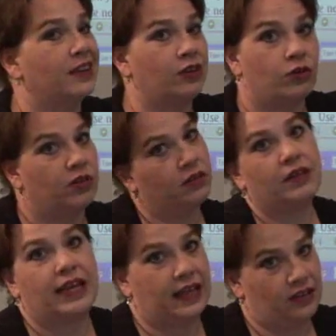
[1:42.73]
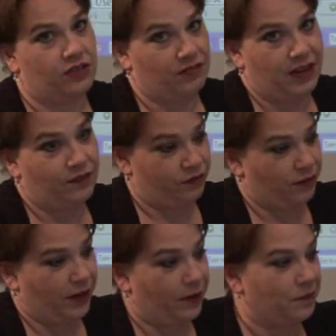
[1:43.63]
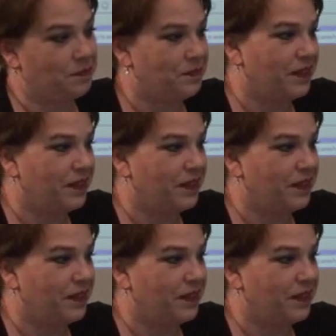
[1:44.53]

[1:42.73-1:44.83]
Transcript: Google can't do that for you.